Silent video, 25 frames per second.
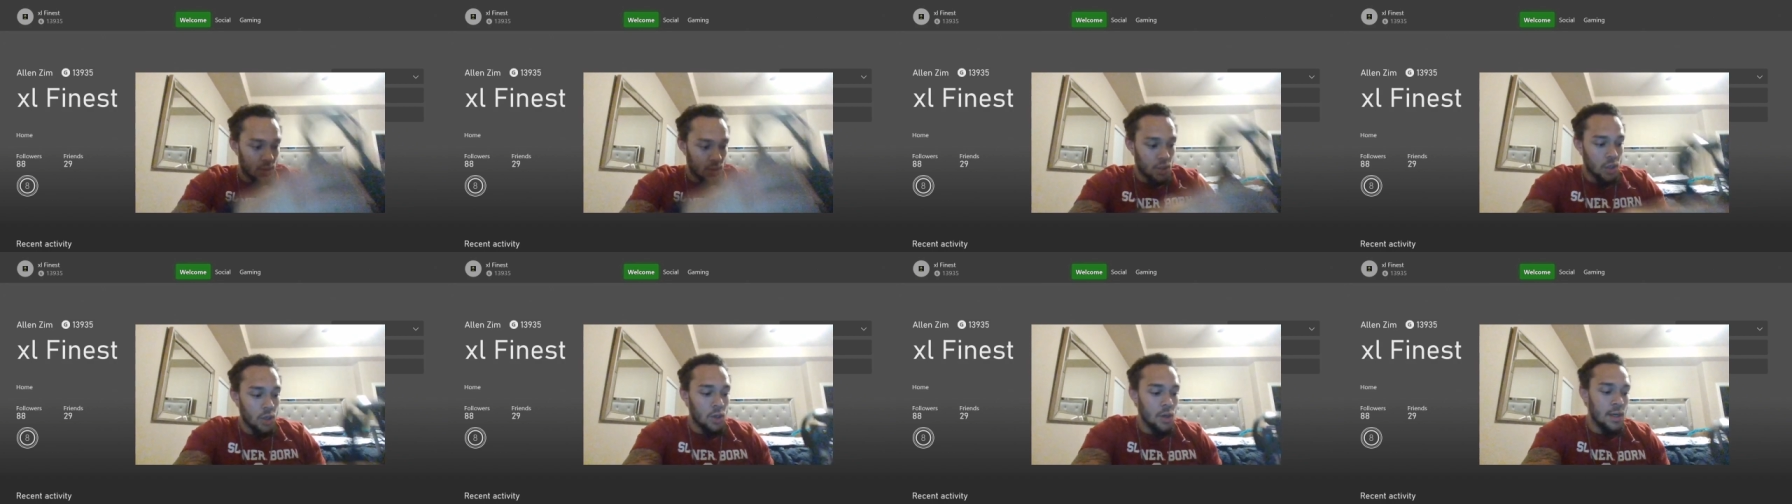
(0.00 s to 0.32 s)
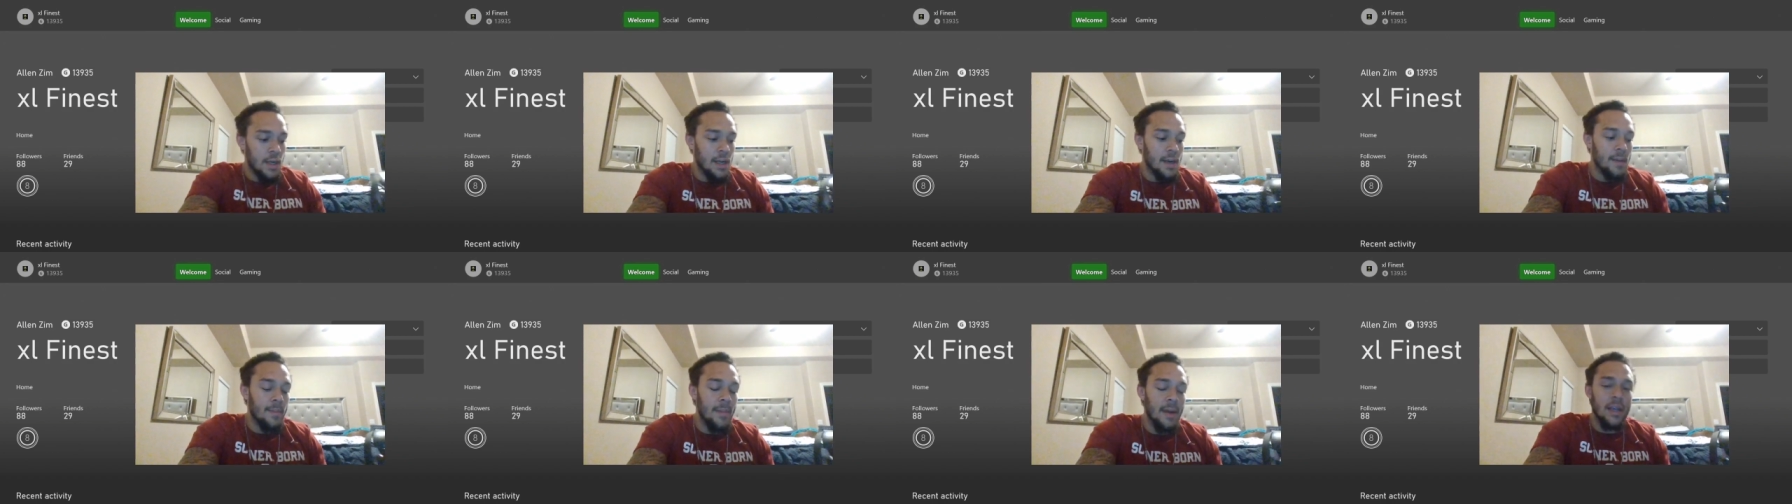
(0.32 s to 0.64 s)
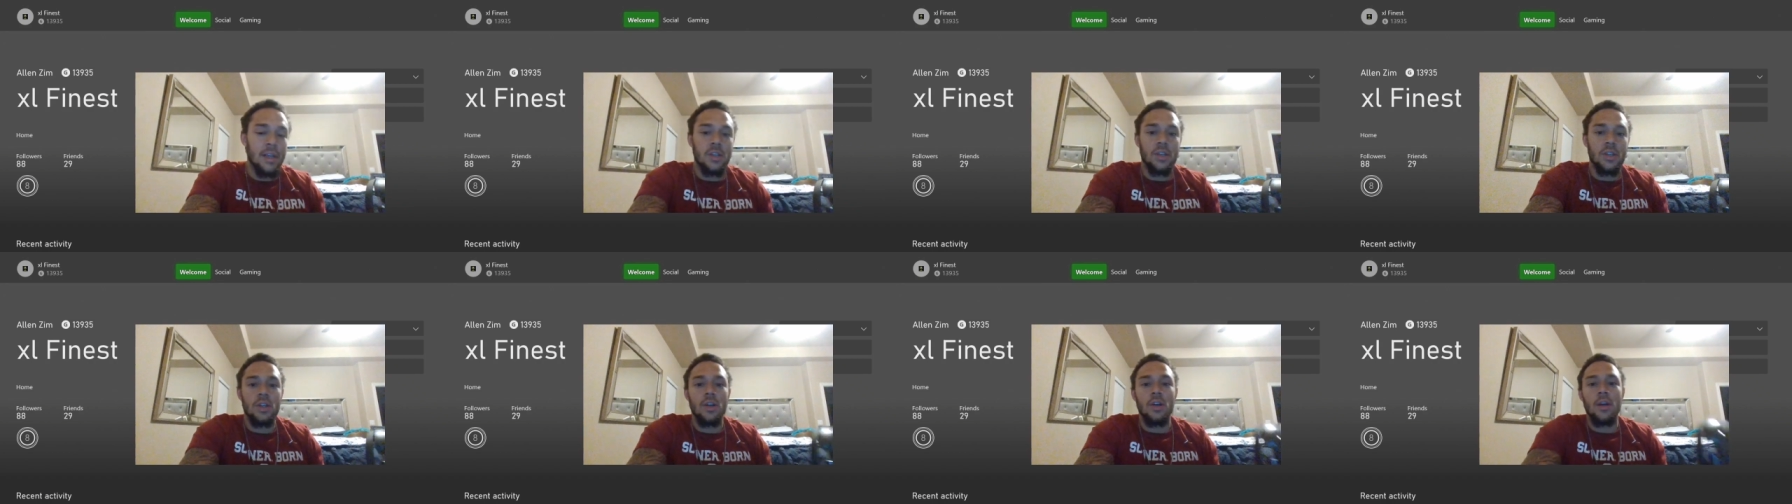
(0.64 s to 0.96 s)
So you need to
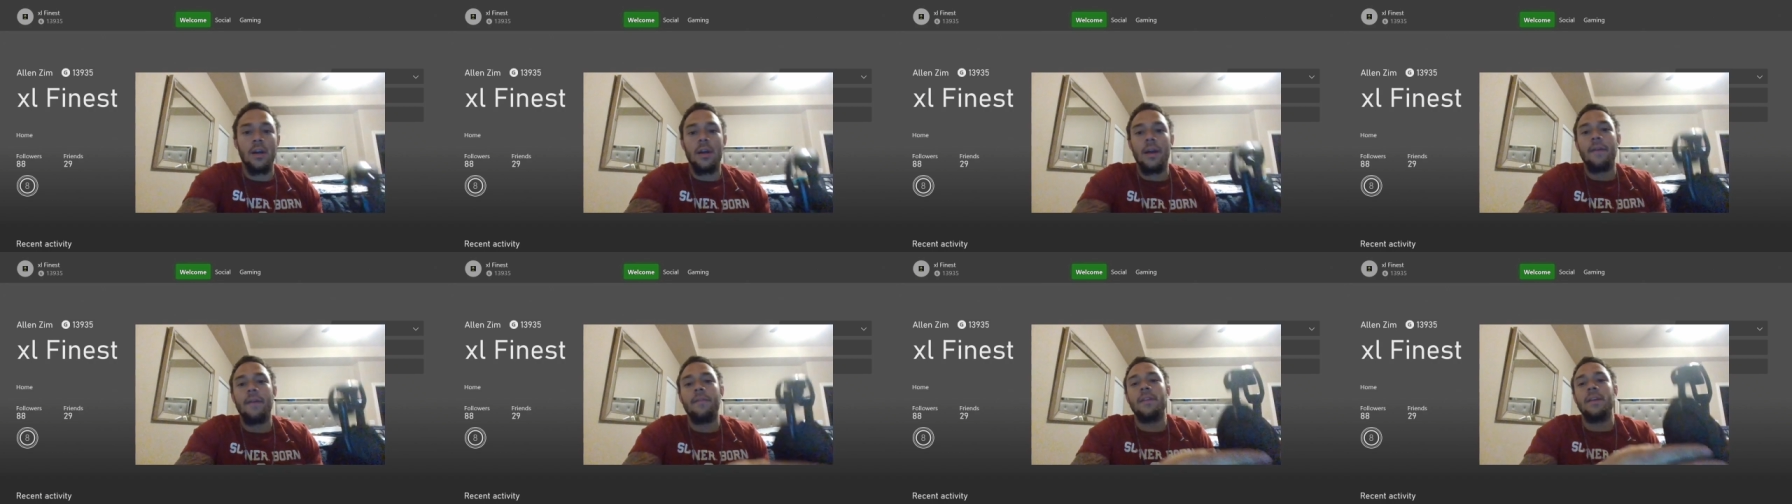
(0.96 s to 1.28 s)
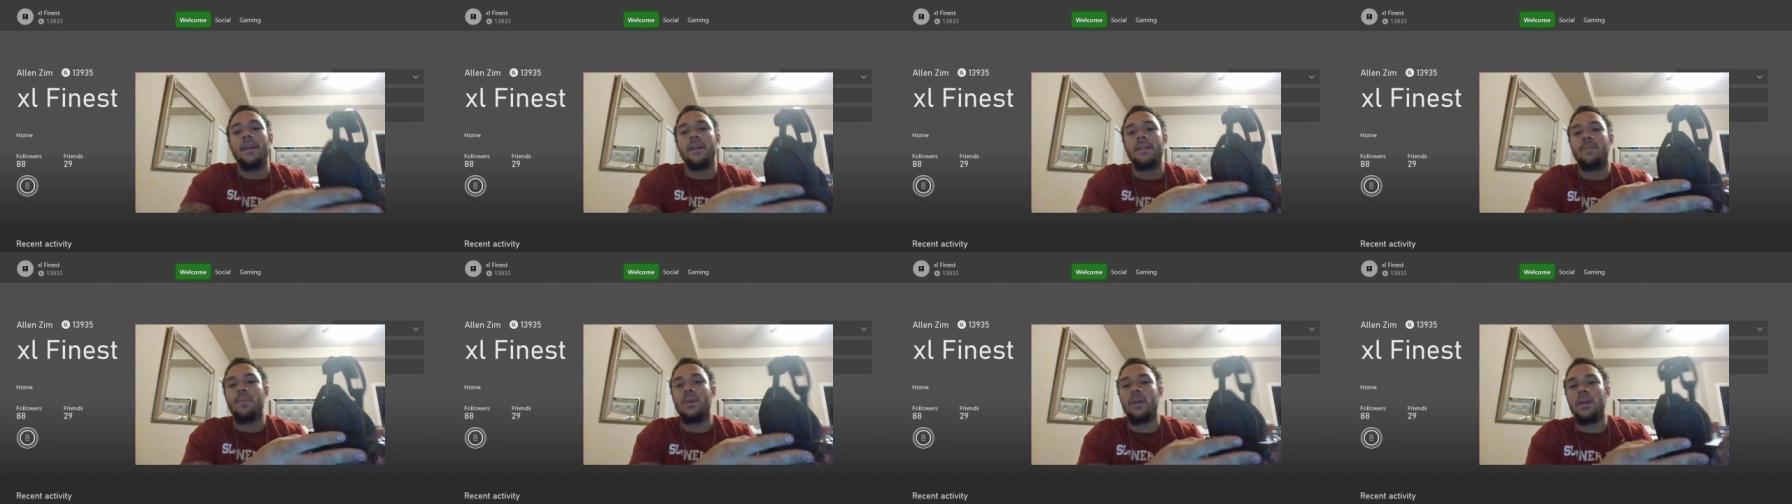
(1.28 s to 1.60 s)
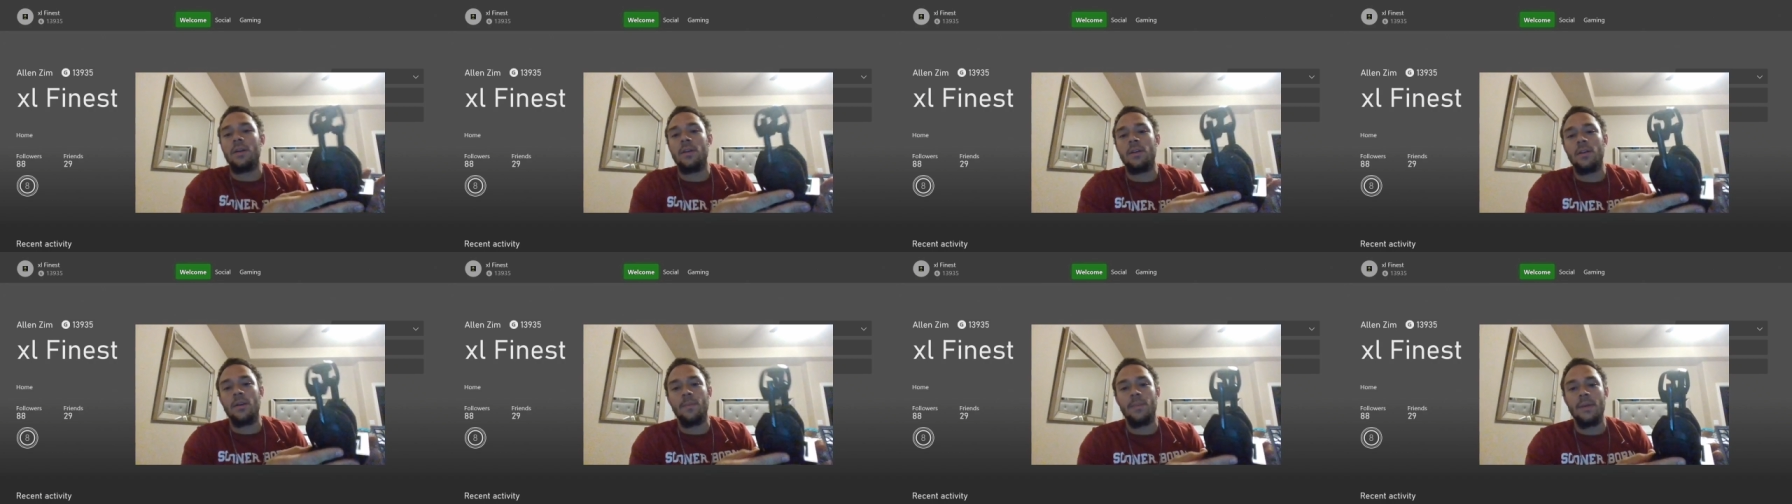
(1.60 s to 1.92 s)
make sure everything's put
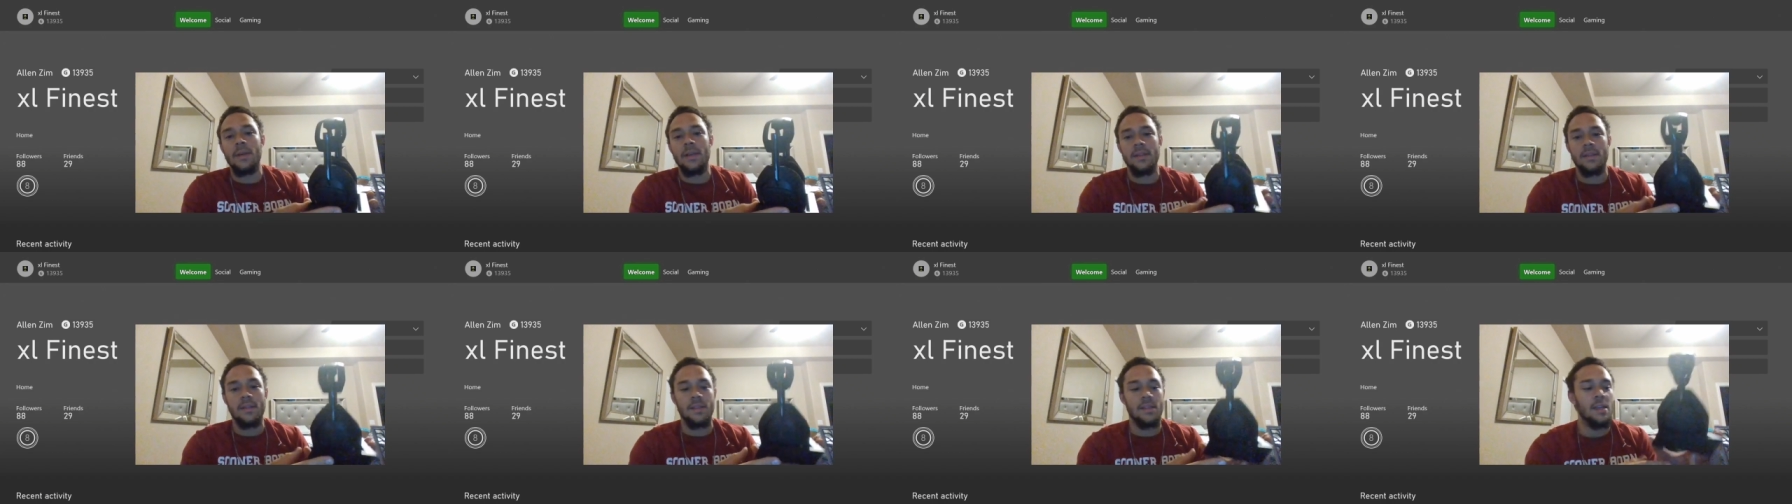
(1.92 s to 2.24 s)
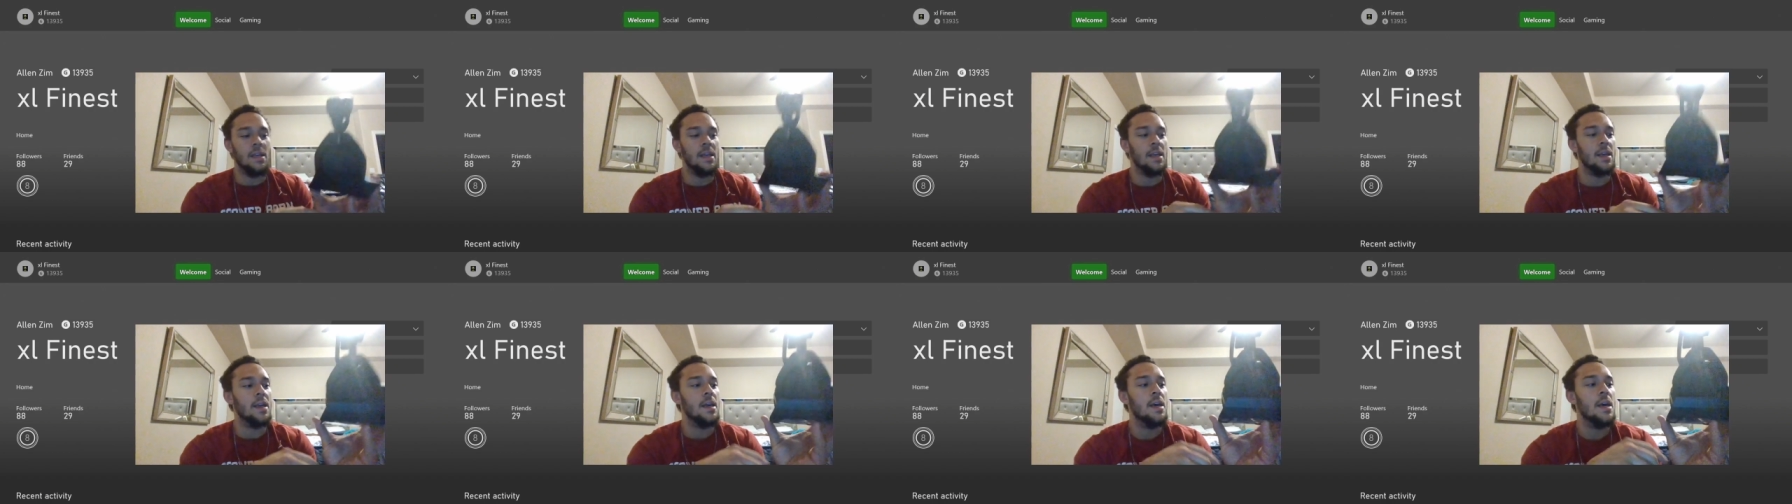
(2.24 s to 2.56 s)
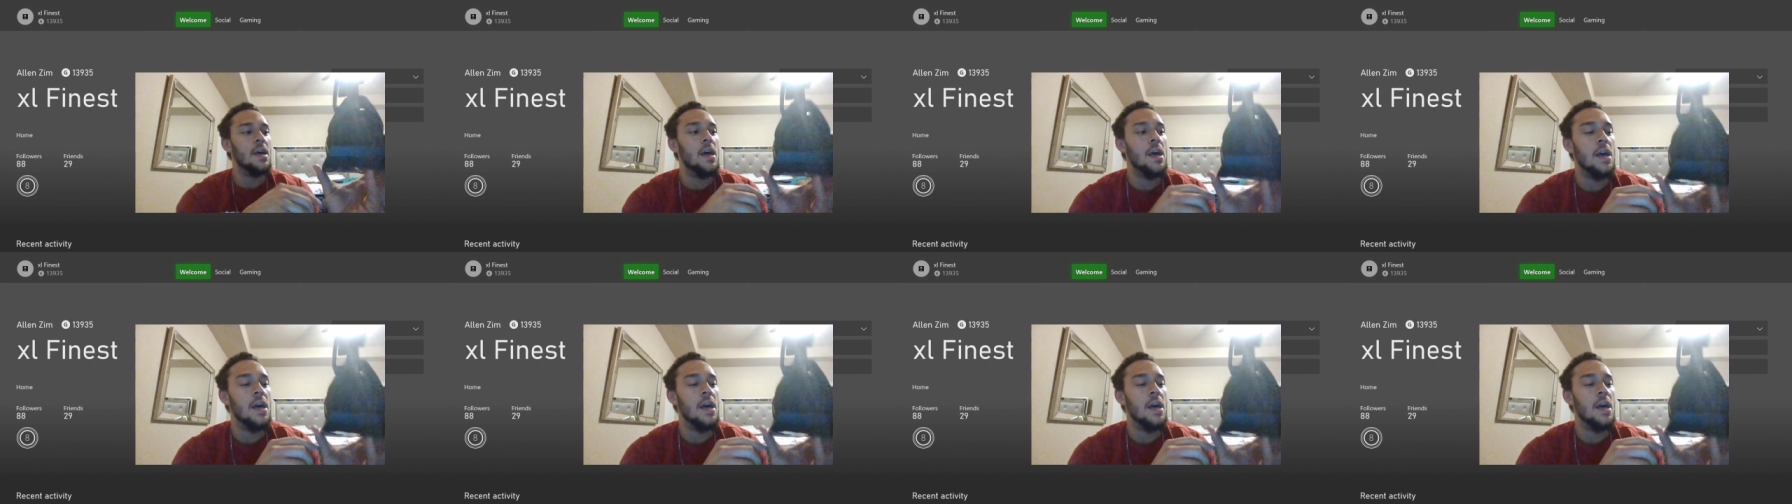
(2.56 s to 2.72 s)
into your PC,